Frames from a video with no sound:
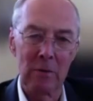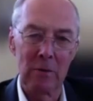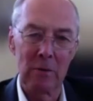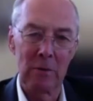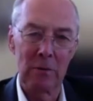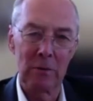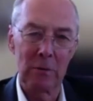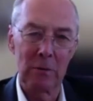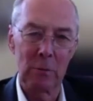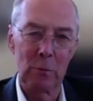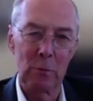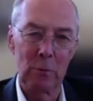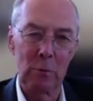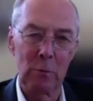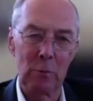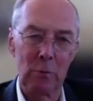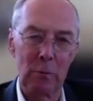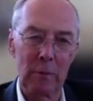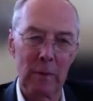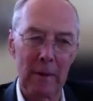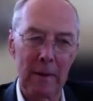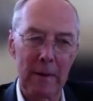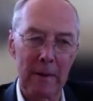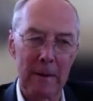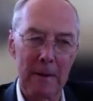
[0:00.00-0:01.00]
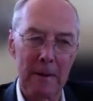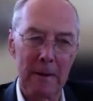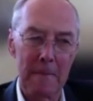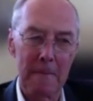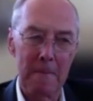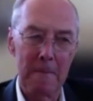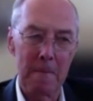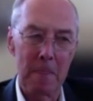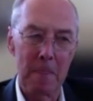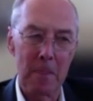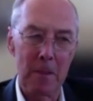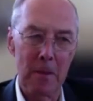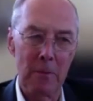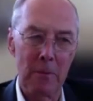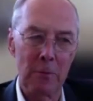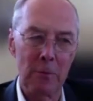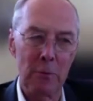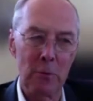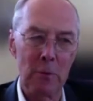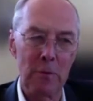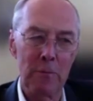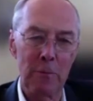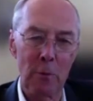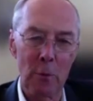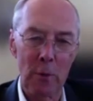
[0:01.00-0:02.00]
to
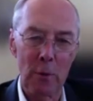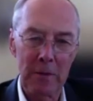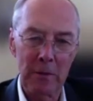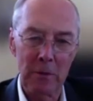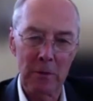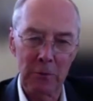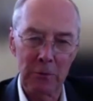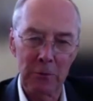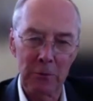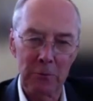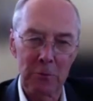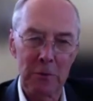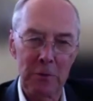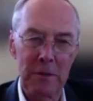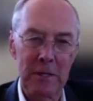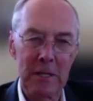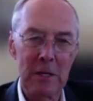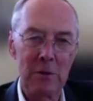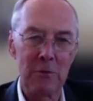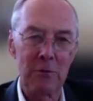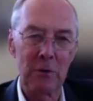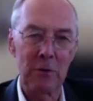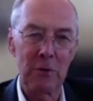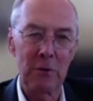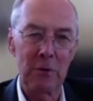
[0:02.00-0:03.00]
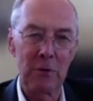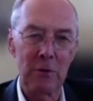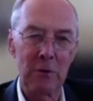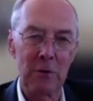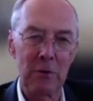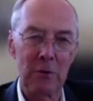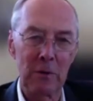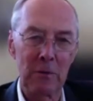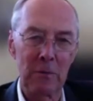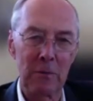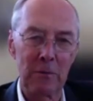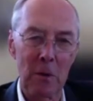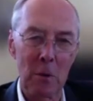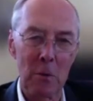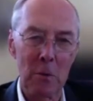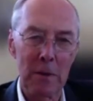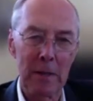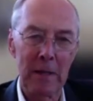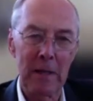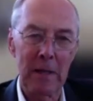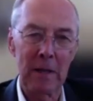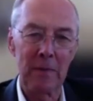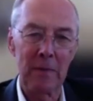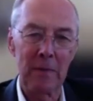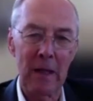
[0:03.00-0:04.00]
avoid the strategic voting
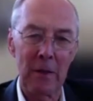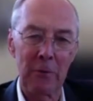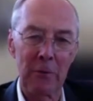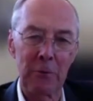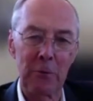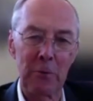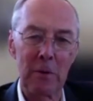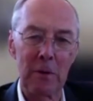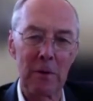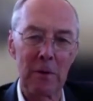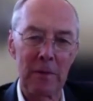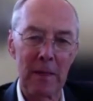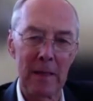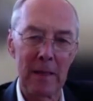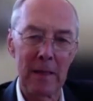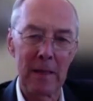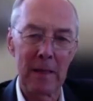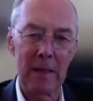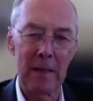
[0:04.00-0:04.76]
and that sort of thing,